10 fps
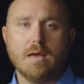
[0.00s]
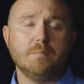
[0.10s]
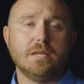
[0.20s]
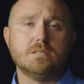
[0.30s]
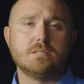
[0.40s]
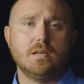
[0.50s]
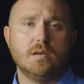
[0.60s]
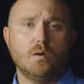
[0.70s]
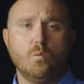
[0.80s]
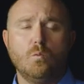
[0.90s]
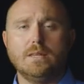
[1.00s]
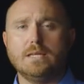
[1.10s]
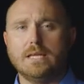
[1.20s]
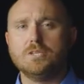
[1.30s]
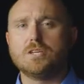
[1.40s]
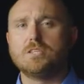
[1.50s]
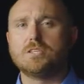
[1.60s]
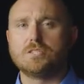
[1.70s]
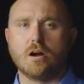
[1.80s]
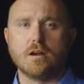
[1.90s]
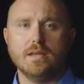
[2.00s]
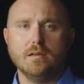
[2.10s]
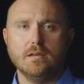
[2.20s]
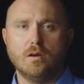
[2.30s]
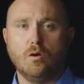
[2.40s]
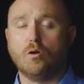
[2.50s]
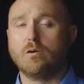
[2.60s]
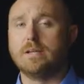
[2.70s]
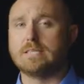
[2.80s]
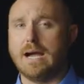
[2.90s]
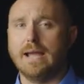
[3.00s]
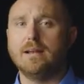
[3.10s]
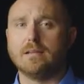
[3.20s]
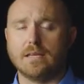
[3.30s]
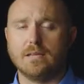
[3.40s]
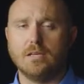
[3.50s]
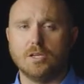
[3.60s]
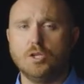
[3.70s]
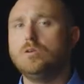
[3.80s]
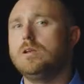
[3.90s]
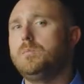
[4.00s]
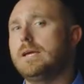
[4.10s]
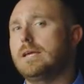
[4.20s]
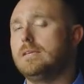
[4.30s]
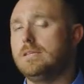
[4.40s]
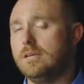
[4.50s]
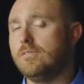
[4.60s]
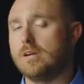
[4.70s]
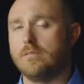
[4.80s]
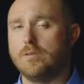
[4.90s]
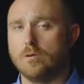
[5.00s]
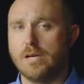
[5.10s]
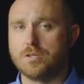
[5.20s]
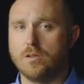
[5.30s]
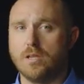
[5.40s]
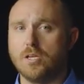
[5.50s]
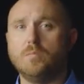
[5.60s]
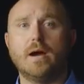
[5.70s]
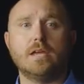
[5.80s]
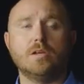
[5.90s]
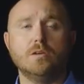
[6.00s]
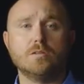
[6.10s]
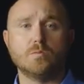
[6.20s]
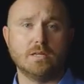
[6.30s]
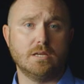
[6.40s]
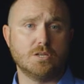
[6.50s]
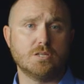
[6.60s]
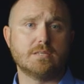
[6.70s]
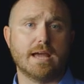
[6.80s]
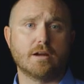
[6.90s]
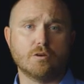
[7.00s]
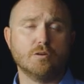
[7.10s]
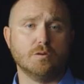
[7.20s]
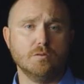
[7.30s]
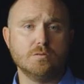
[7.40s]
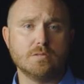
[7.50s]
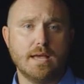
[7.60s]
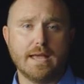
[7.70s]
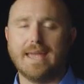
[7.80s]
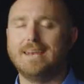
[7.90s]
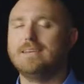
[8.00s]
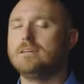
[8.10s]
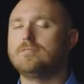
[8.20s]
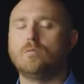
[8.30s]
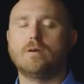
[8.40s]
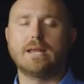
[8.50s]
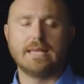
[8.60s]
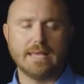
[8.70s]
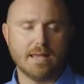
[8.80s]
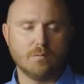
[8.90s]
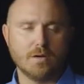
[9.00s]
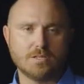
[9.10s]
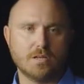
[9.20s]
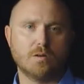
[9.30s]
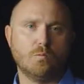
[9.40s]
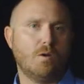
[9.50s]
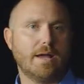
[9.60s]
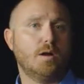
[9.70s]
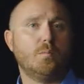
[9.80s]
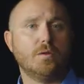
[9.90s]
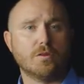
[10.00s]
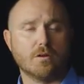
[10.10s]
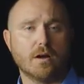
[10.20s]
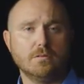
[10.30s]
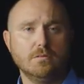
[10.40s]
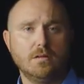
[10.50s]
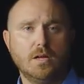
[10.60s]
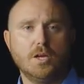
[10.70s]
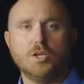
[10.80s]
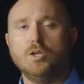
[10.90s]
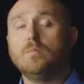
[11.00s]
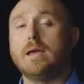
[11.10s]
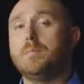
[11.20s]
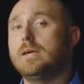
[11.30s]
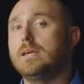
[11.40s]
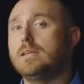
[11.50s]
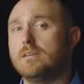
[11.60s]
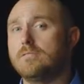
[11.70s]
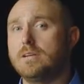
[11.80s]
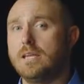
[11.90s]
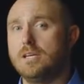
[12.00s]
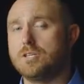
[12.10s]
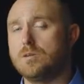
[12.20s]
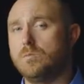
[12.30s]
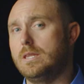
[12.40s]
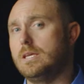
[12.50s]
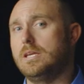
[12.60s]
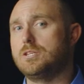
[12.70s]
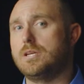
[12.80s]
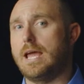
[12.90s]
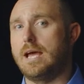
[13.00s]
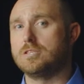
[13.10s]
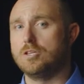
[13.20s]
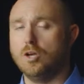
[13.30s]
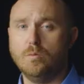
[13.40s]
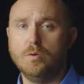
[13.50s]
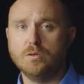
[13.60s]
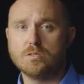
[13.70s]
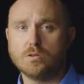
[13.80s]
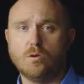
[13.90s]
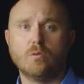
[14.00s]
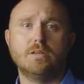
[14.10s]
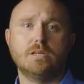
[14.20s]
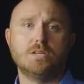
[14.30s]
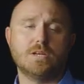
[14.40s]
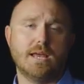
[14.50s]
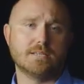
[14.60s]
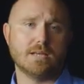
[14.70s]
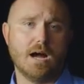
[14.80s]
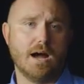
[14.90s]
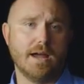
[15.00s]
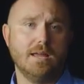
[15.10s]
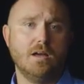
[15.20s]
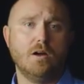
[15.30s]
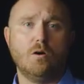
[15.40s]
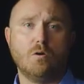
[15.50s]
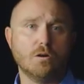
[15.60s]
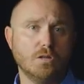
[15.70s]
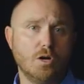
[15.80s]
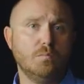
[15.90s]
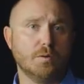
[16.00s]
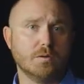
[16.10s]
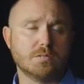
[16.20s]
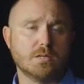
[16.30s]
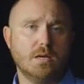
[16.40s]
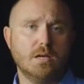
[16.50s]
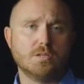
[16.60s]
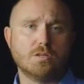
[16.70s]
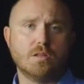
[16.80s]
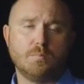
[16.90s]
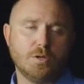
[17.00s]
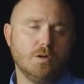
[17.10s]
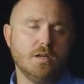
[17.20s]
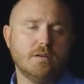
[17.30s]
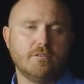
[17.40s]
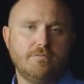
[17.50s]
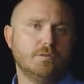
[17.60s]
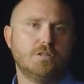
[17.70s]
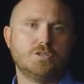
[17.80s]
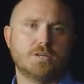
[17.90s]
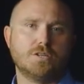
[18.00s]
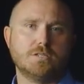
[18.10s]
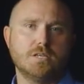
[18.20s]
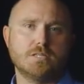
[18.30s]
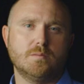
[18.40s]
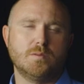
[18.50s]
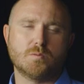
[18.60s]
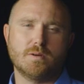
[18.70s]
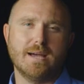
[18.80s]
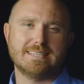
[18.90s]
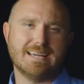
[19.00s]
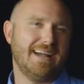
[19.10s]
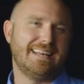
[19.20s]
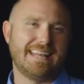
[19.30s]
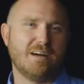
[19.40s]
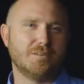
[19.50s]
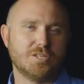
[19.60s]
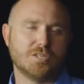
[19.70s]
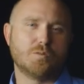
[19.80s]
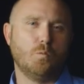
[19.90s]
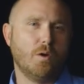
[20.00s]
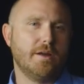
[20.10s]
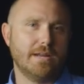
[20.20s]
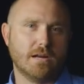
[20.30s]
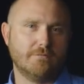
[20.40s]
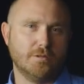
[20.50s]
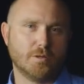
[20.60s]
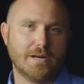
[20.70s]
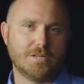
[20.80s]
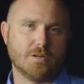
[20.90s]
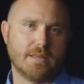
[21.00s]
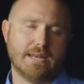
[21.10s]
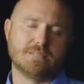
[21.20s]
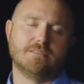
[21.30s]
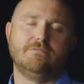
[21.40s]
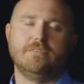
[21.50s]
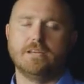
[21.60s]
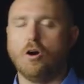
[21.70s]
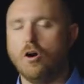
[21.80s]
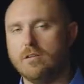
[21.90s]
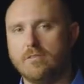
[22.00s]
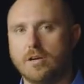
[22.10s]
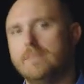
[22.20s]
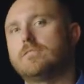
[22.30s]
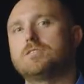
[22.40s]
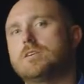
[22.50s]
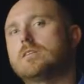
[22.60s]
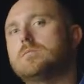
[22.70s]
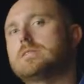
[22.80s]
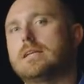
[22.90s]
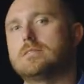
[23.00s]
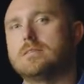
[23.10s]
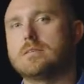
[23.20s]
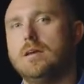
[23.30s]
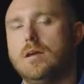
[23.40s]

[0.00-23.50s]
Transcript: That means when the engine's starting or it's idling, you could pick a different air fuel ratio than you might use when the engine's at cruise, and a different one again when it's under wide open throttle. You might pick a different condition when the engine has no boost or when the engine has high or low boost. So the beauty of a fuel injection system is we're not tied down to just one air fuel ratio that has to fit all of our different circumstances.